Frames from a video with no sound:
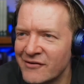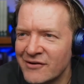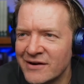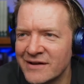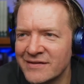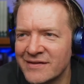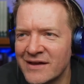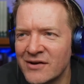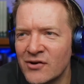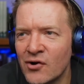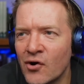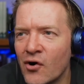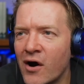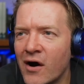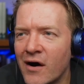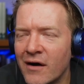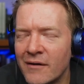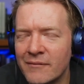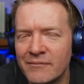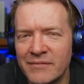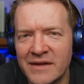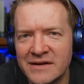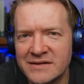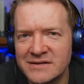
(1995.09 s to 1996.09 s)
They're not
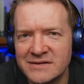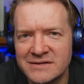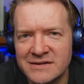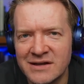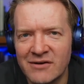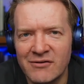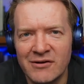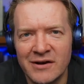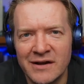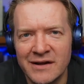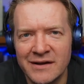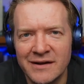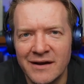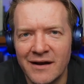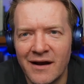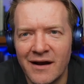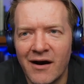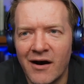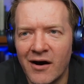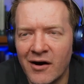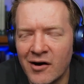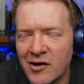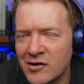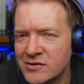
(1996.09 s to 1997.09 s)
necessarily
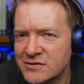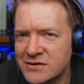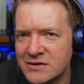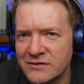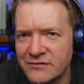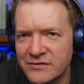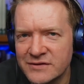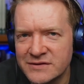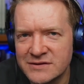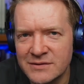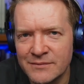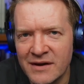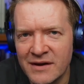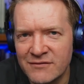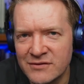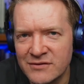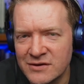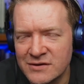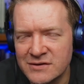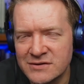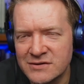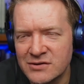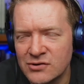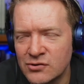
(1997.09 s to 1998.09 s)
asking for some
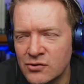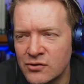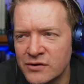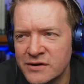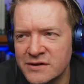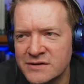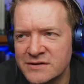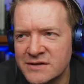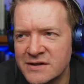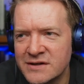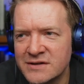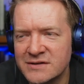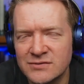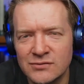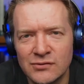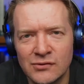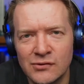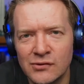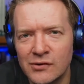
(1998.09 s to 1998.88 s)
evidence that God exists, or,